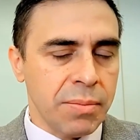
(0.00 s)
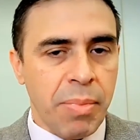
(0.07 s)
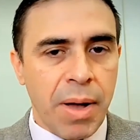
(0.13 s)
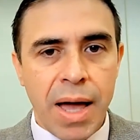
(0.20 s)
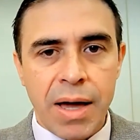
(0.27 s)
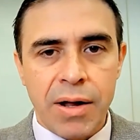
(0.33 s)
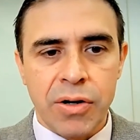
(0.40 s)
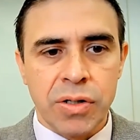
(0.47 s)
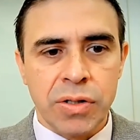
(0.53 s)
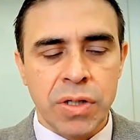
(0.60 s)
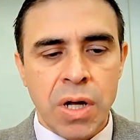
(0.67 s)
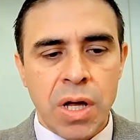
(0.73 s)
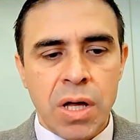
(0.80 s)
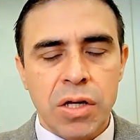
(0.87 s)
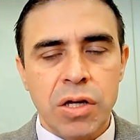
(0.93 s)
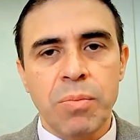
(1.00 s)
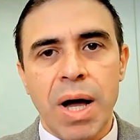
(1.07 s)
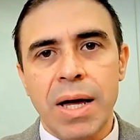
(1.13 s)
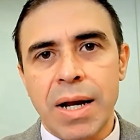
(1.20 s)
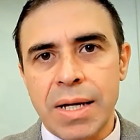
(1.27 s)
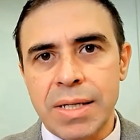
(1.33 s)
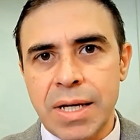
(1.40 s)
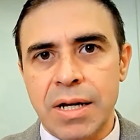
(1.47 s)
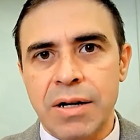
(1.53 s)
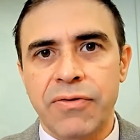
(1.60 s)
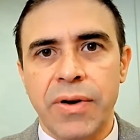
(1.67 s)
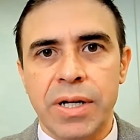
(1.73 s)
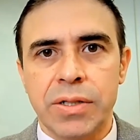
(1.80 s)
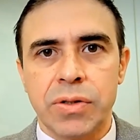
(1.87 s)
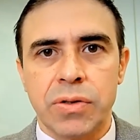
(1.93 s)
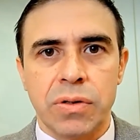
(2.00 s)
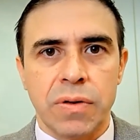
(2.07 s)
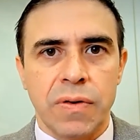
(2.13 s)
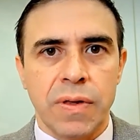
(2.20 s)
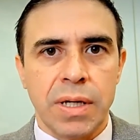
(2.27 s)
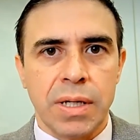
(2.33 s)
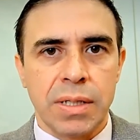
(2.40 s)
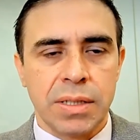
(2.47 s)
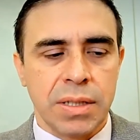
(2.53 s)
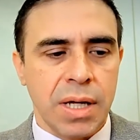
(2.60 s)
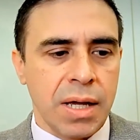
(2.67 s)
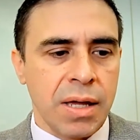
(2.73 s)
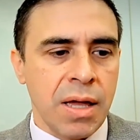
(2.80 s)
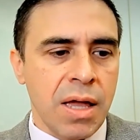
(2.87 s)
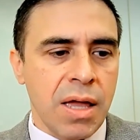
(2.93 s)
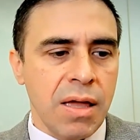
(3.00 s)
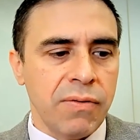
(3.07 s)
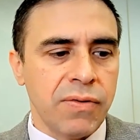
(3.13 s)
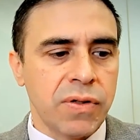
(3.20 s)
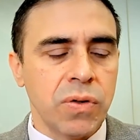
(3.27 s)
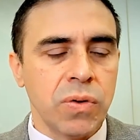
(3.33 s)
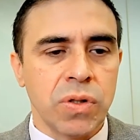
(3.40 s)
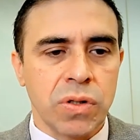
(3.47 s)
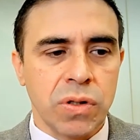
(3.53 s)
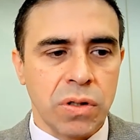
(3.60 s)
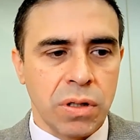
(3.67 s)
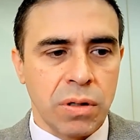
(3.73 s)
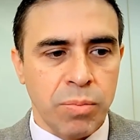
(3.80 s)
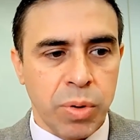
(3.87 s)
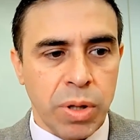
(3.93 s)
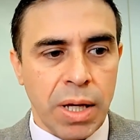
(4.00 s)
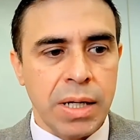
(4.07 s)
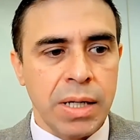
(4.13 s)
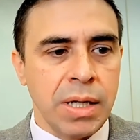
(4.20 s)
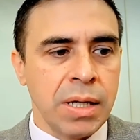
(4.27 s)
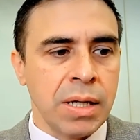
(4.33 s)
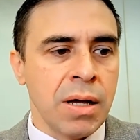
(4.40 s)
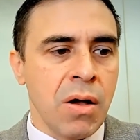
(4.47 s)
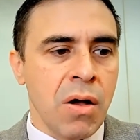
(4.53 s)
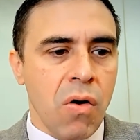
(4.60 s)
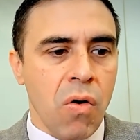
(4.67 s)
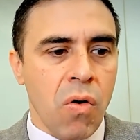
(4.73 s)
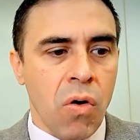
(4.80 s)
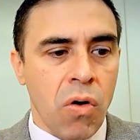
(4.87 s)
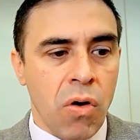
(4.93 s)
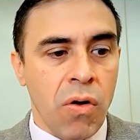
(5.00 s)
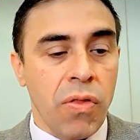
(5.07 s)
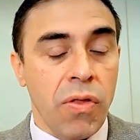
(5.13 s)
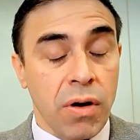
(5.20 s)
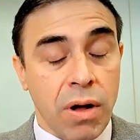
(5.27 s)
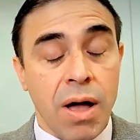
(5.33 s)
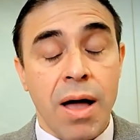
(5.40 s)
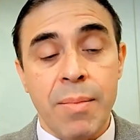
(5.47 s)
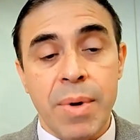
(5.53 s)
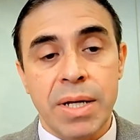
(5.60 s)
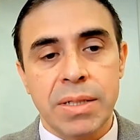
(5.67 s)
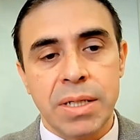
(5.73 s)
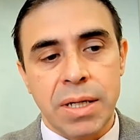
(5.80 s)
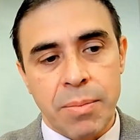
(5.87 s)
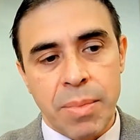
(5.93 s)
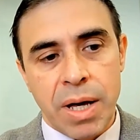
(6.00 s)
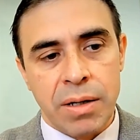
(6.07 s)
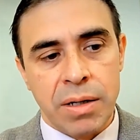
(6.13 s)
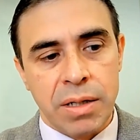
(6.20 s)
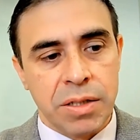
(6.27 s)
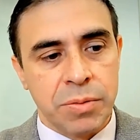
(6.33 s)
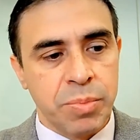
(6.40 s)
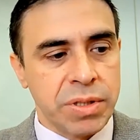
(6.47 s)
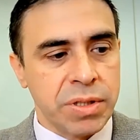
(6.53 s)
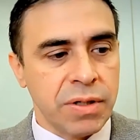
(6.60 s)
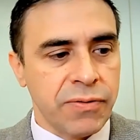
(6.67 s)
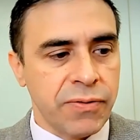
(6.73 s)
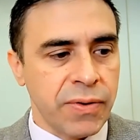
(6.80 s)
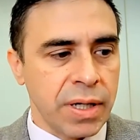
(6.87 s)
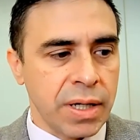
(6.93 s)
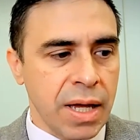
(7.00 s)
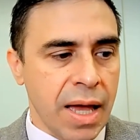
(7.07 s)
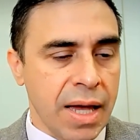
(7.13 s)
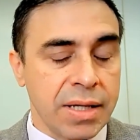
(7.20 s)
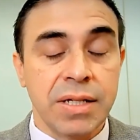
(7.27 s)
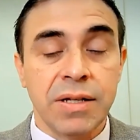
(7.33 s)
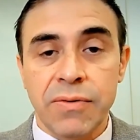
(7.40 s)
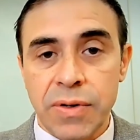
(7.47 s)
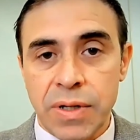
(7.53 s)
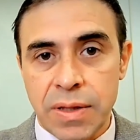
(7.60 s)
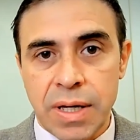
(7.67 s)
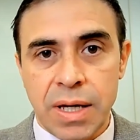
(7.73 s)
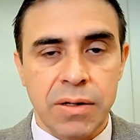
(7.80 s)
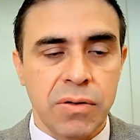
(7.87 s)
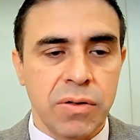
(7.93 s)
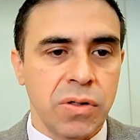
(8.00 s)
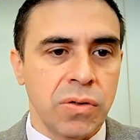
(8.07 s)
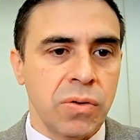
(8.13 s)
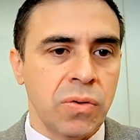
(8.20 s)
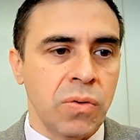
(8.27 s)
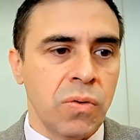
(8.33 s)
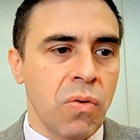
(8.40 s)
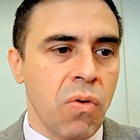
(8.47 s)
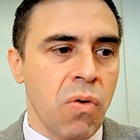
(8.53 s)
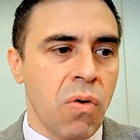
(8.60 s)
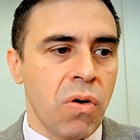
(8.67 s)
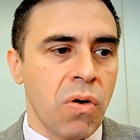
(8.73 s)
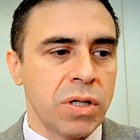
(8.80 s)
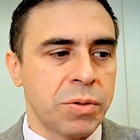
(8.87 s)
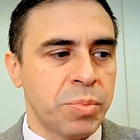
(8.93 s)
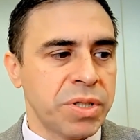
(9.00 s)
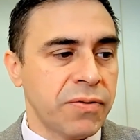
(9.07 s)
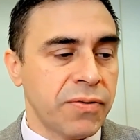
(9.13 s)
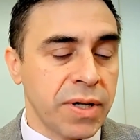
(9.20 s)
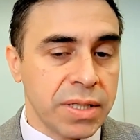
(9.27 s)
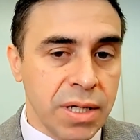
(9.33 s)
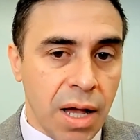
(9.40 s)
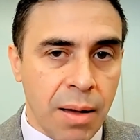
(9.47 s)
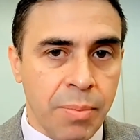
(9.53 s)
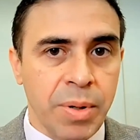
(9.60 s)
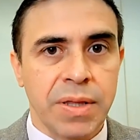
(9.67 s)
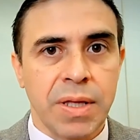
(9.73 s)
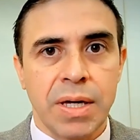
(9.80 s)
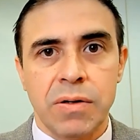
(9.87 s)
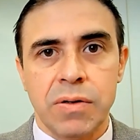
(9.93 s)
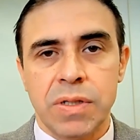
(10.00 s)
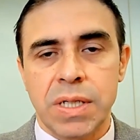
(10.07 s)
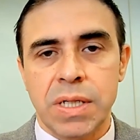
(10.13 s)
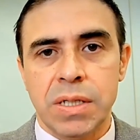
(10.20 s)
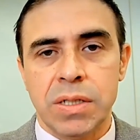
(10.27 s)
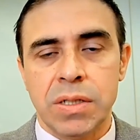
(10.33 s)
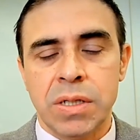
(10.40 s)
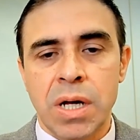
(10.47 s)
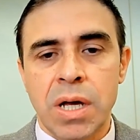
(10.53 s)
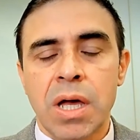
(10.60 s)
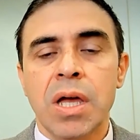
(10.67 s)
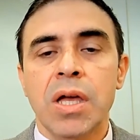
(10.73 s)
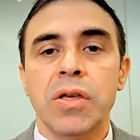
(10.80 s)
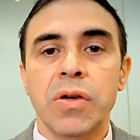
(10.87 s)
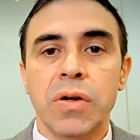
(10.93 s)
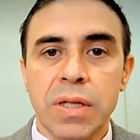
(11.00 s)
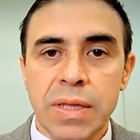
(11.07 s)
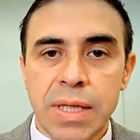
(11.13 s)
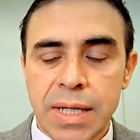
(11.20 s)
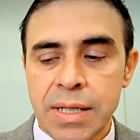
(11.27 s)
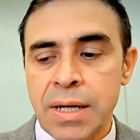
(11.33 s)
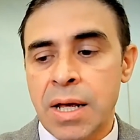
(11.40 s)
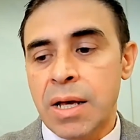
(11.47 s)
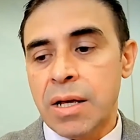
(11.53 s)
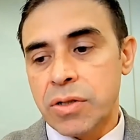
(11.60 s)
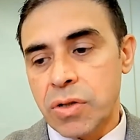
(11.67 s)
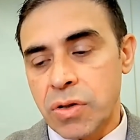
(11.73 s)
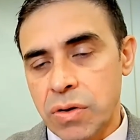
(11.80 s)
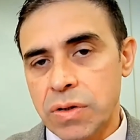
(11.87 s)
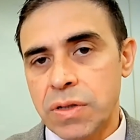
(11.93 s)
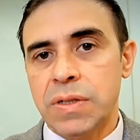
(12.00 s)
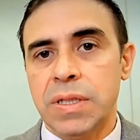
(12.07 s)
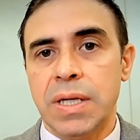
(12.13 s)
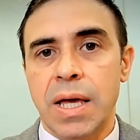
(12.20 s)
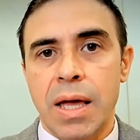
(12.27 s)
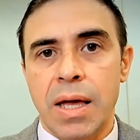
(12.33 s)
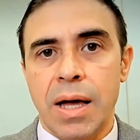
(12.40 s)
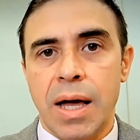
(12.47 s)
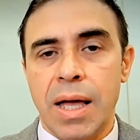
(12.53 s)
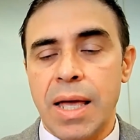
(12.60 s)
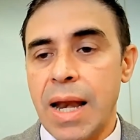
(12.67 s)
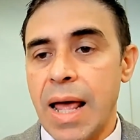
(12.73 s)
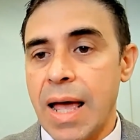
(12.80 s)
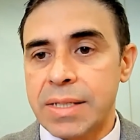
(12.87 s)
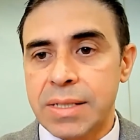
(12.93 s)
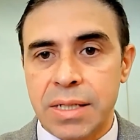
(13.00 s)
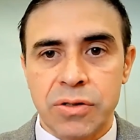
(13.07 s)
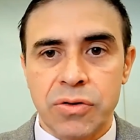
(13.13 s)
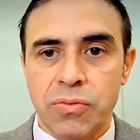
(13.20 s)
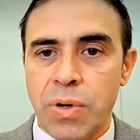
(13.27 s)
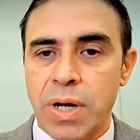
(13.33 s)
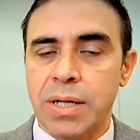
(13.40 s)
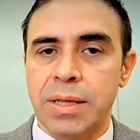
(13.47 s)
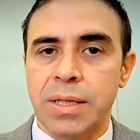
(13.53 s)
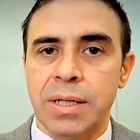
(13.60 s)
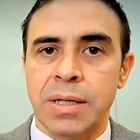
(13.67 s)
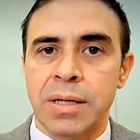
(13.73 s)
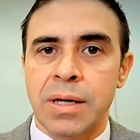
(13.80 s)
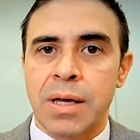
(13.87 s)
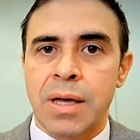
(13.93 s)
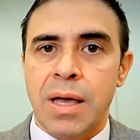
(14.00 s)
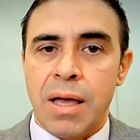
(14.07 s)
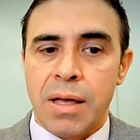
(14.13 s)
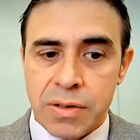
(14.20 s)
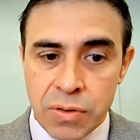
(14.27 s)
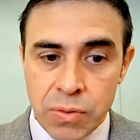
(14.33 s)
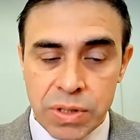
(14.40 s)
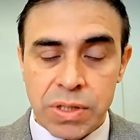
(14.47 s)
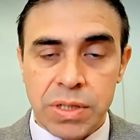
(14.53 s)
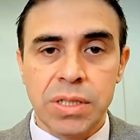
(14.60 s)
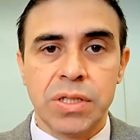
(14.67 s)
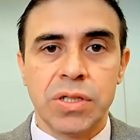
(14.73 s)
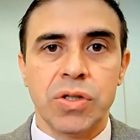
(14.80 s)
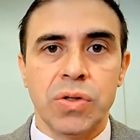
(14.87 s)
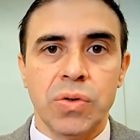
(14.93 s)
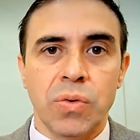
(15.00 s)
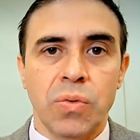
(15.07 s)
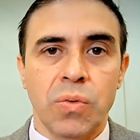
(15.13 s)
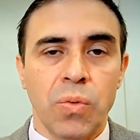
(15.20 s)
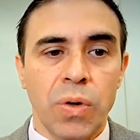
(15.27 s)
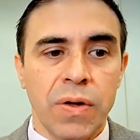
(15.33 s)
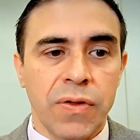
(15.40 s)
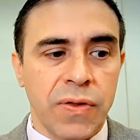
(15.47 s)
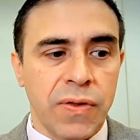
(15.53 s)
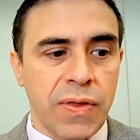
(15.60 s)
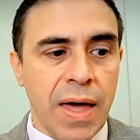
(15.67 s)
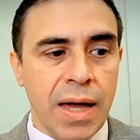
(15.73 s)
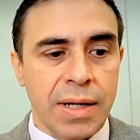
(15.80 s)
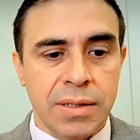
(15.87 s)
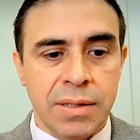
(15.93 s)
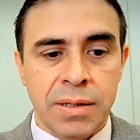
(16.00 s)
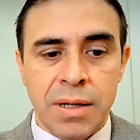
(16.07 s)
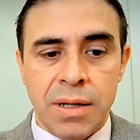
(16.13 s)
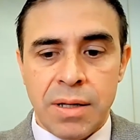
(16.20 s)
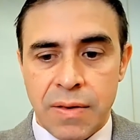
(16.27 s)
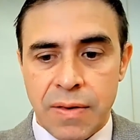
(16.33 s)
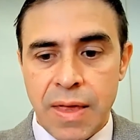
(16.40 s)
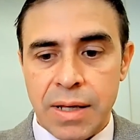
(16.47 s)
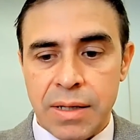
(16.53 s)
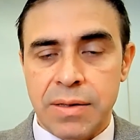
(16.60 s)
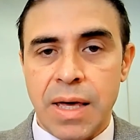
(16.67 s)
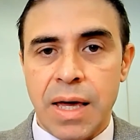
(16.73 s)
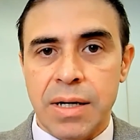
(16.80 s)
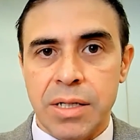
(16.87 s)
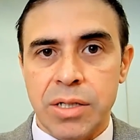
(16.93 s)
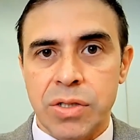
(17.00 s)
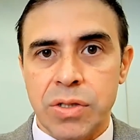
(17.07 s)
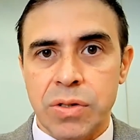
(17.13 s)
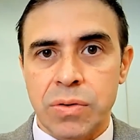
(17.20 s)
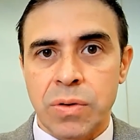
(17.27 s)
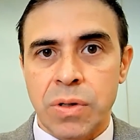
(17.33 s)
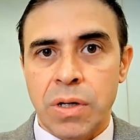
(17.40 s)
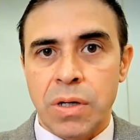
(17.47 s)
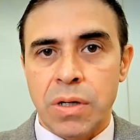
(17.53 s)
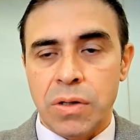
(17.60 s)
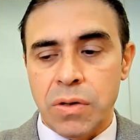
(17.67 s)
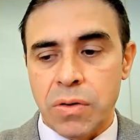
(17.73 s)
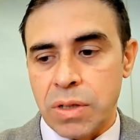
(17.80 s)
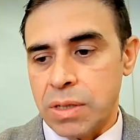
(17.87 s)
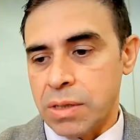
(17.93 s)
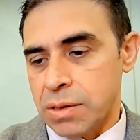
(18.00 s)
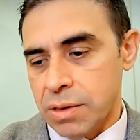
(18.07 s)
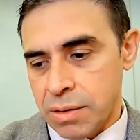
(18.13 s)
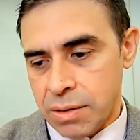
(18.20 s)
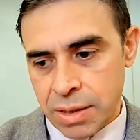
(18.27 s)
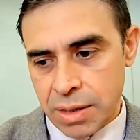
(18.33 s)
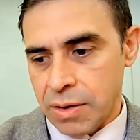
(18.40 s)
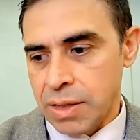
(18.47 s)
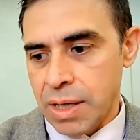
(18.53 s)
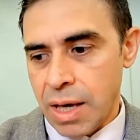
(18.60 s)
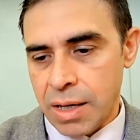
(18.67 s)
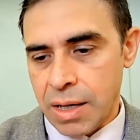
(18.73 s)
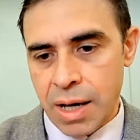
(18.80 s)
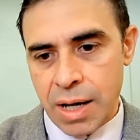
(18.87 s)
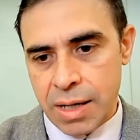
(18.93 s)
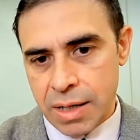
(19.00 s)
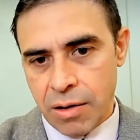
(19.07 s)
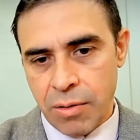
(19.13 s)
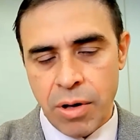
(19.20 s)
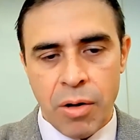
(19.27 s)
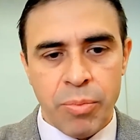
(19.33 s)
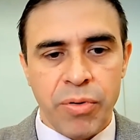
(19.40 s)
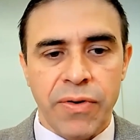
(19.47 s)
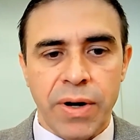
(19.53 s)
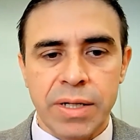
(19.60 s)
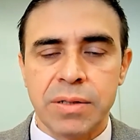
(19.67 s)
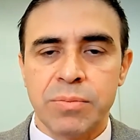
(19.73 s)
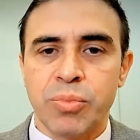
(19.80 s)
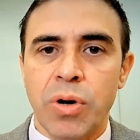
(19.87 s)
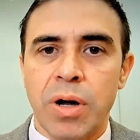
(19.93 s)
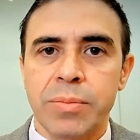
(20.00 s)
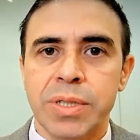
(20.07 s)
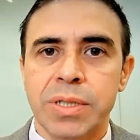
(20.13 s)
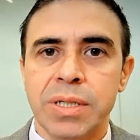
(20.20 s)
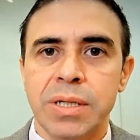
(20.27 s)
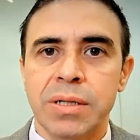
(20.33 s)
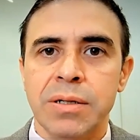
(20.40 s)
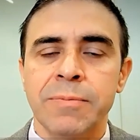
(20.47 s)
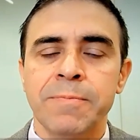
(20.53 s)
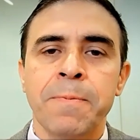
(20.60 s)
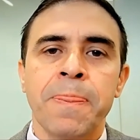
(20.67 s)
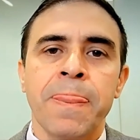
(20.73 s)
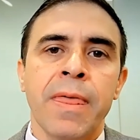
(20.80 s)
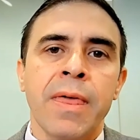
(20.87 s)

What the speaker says: patterns, you might identify certain things, like if students are complaining or they're commenting about a specific activity that you do or a specific topic that you teach. You can then turn to the AI and ask it directly to assist you with that issue. You can tell the AI, and I'll provide some prompts in here,